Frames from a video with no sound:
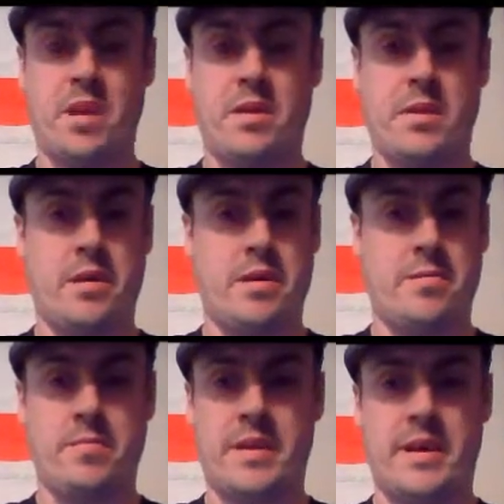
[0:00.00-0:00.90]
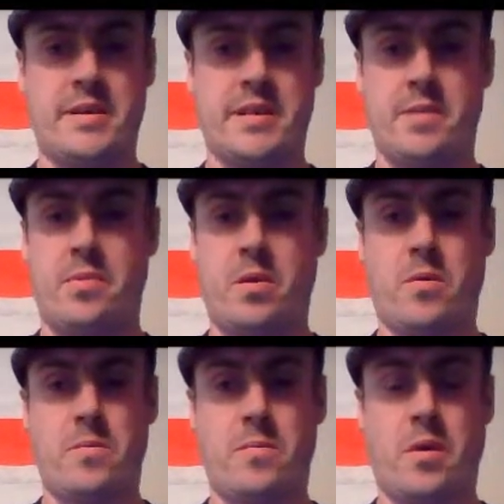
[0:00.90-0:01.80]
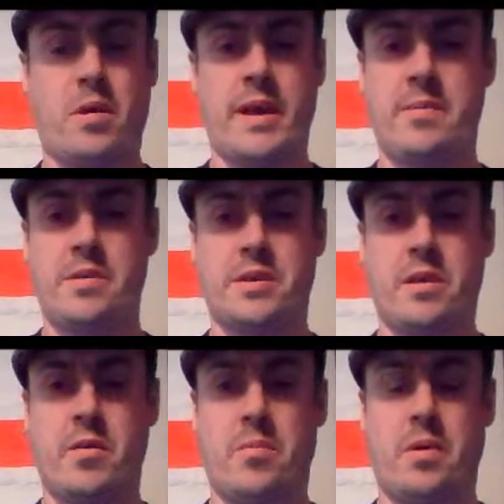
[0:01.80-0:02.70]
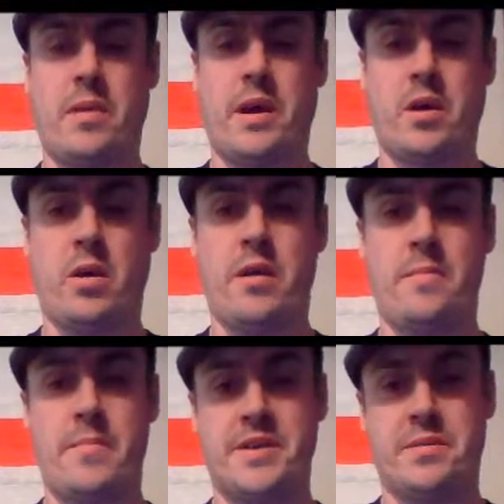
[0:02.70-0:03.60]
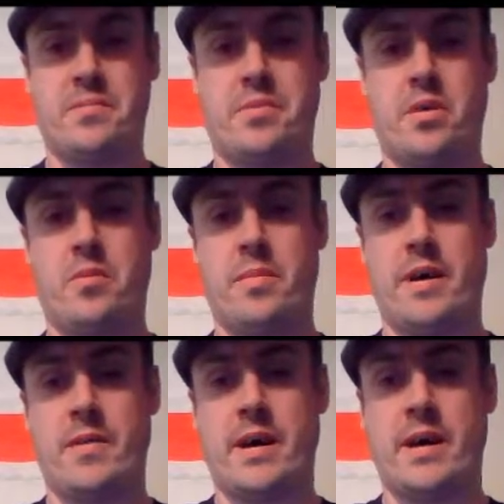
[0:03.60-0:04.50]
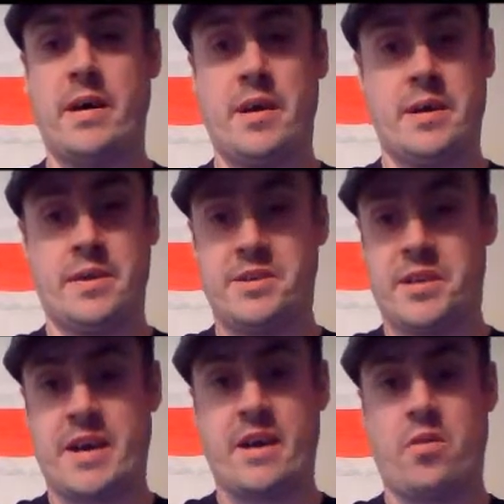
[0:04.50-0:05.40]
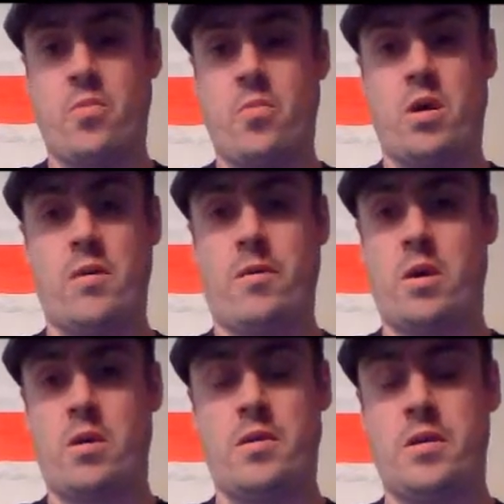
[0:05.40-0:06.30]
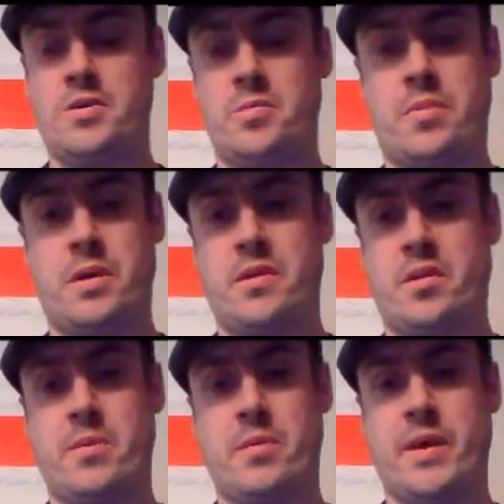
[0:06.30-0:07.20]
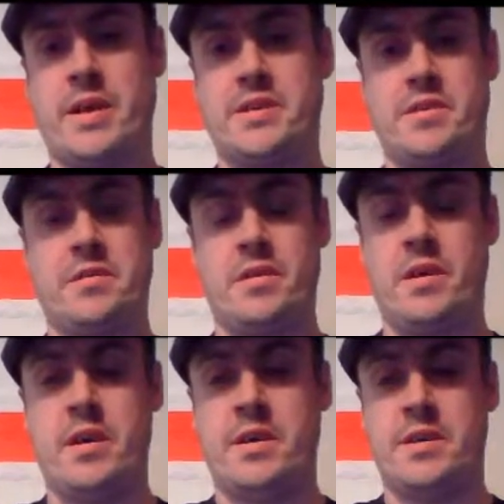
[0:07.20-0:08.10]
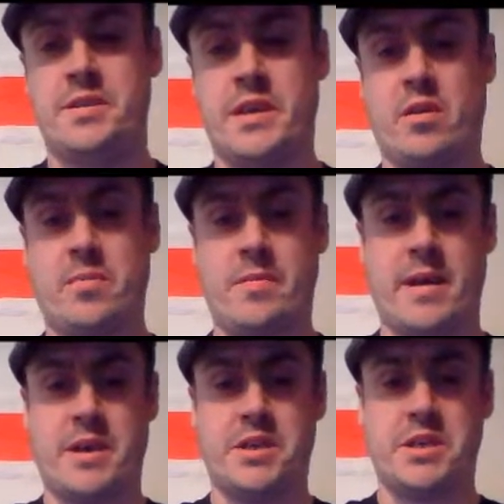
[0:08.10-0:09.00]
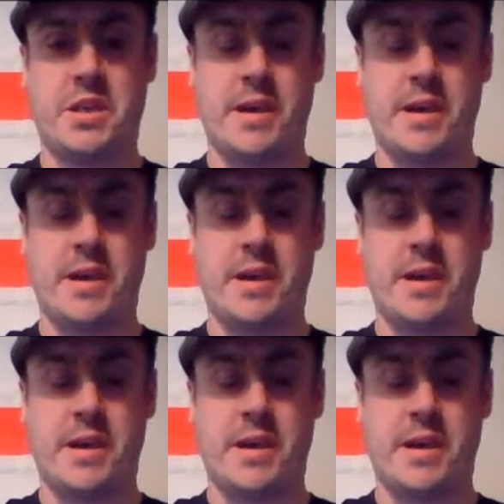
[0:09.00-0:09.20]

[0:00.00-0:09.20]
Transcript: And dare say Paul Heyman, will probably cut an amazing promo about that tonight on Raw or at some point in the coming weeks and set up the match.